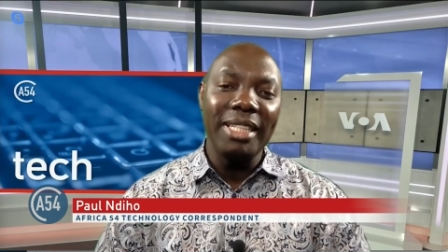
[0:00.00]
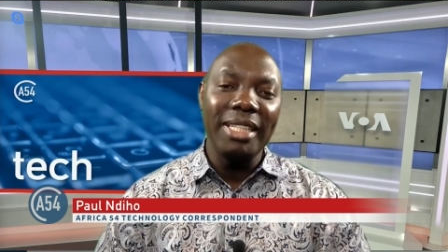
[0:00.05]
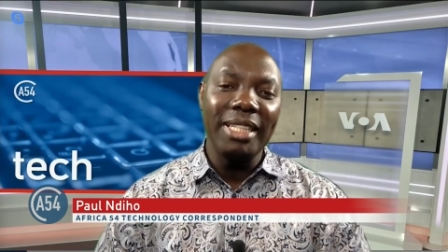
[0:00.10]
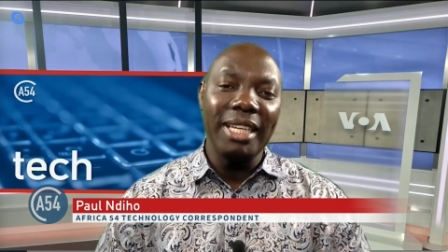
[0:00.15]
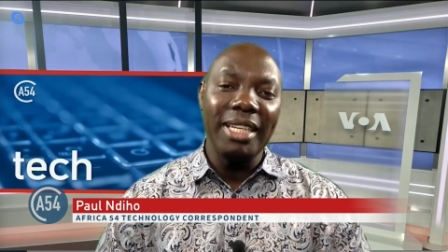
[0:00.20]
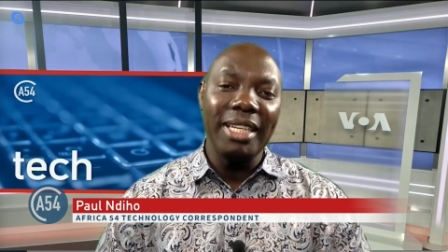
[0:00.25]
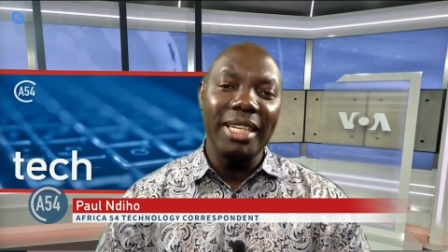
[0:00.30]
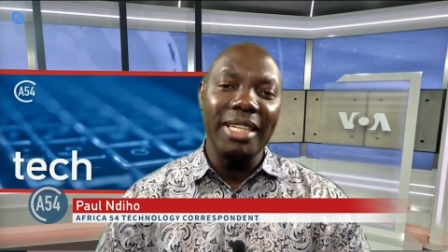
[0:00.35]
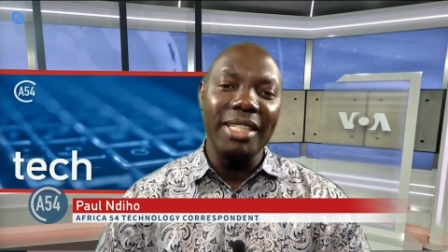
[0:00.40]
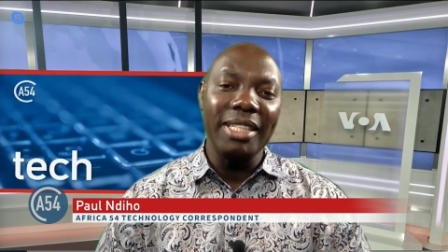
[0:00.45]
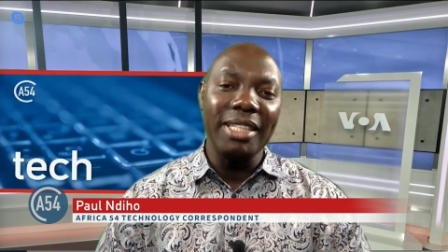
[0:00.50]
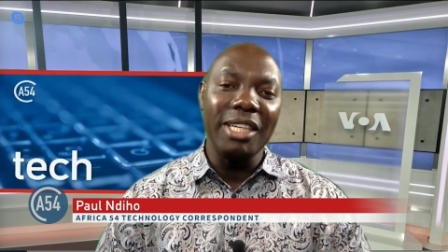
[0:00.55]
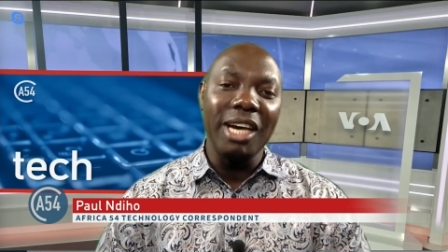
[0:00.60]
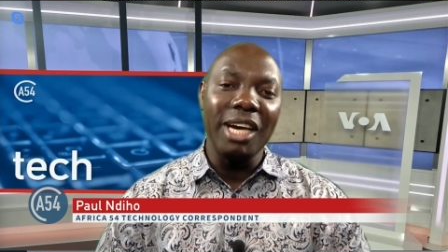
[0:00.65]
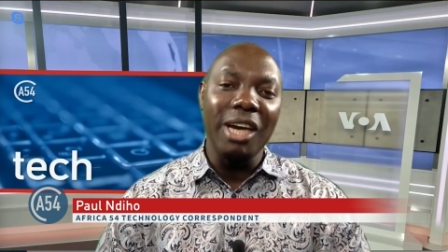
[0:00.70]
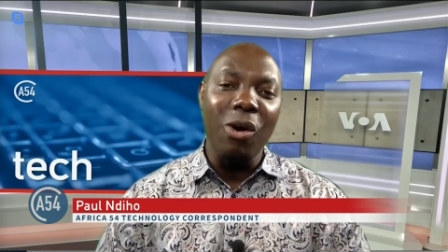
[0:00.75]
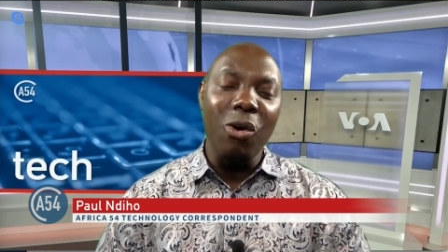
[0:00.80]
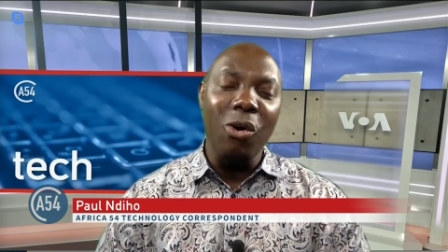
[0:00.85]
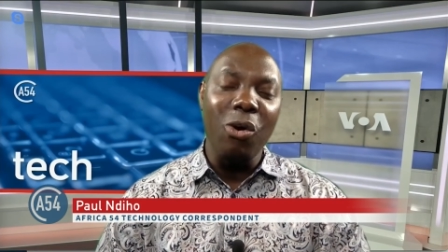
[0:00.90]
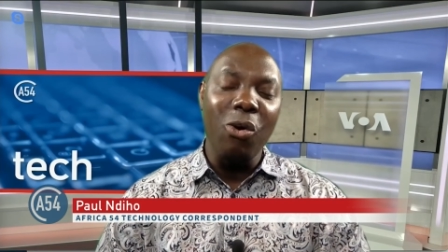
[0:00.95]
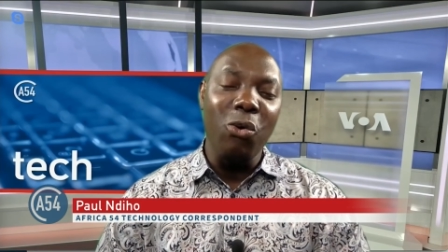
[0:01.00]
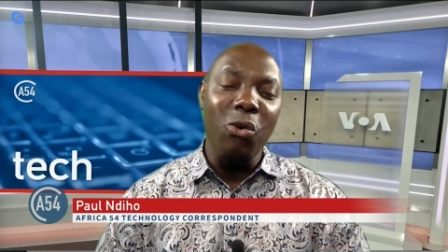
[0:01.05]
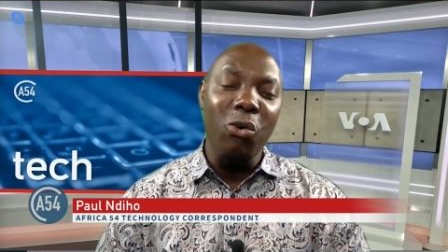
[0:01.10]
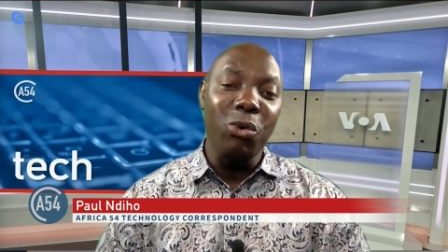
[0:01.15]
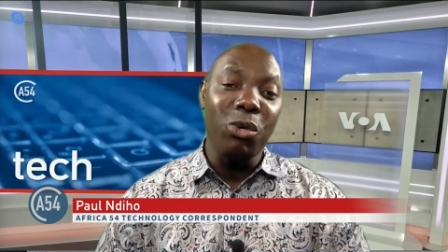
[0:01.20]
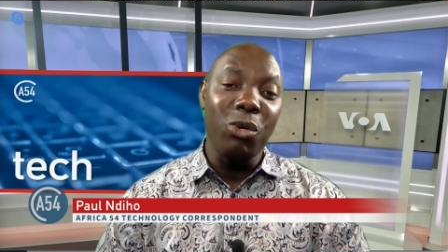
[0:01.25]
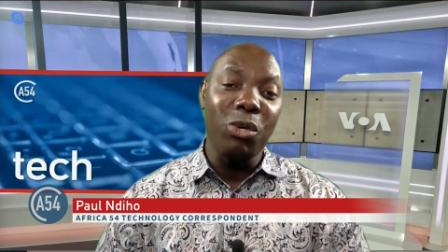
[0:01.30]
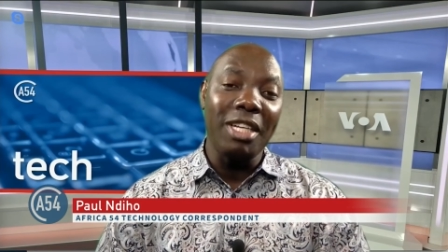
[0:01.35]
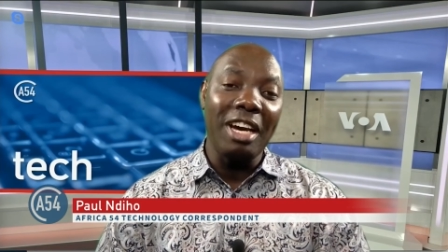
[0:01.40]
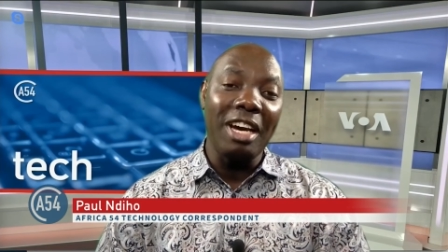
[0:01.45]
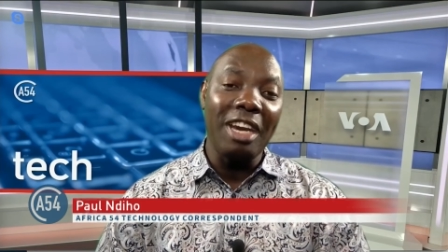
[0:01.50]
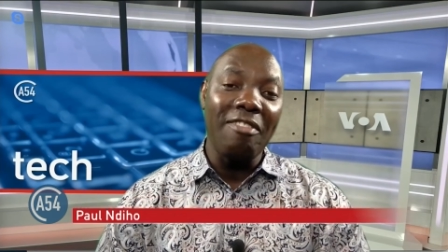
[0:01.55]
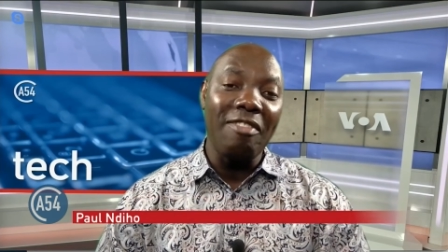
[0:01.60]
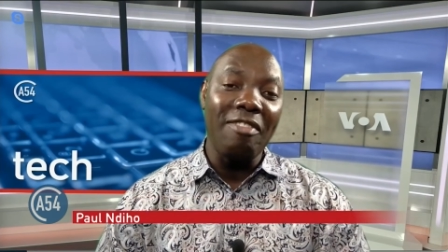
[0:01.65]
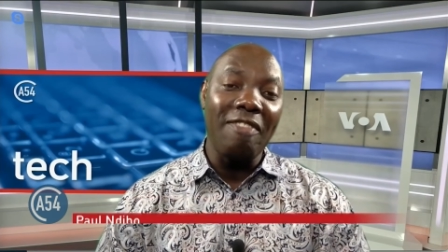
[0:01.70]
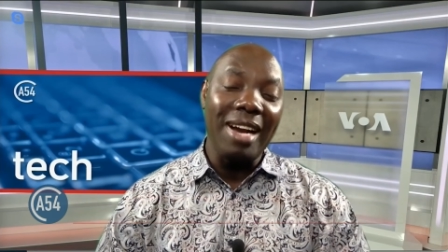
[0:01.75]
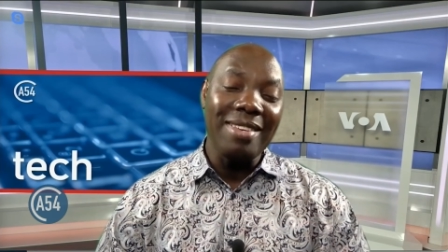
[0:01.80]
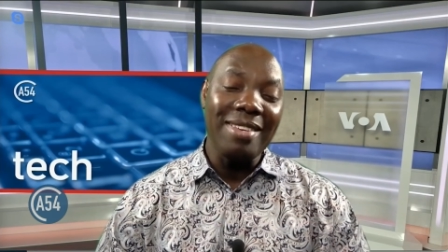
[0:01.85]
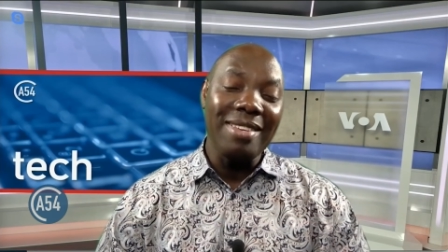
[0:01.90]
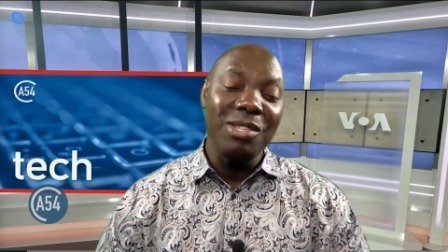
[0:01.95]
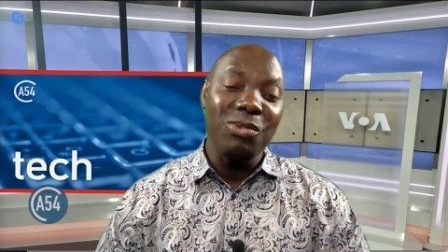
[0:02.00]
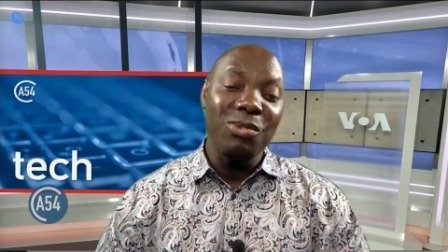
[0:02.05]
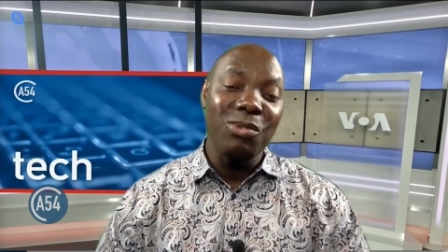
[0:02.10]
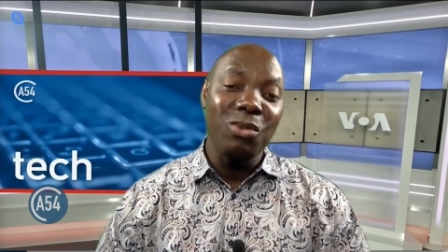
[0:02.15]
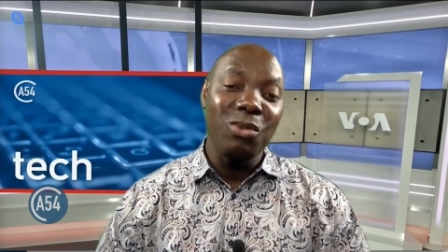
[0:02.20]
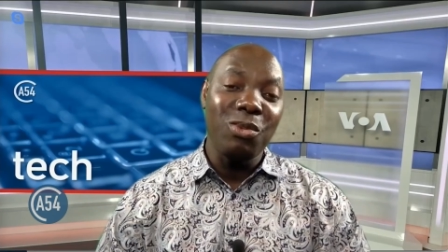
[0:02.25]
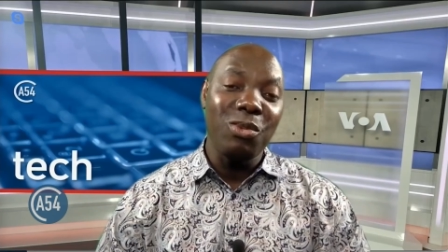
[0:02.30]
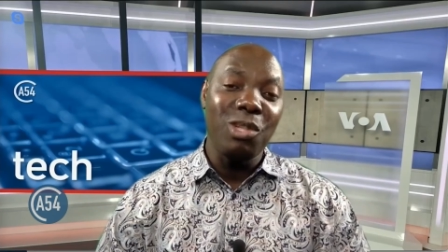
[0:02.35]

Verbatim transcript: internet uh, or who don't have access to